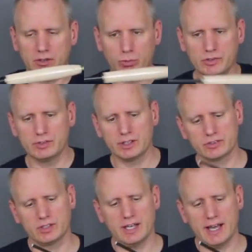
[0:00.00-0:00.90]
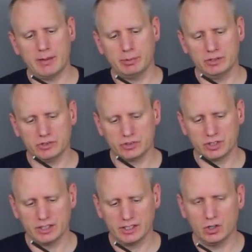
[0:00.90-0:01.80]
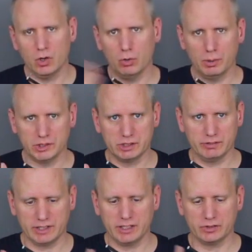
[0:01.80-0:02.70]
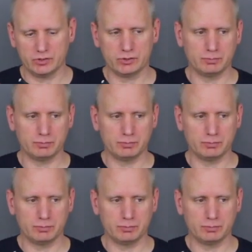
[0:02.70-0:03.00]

and the worst thing that's going to happen is just going to get a whole bunch of it kind of,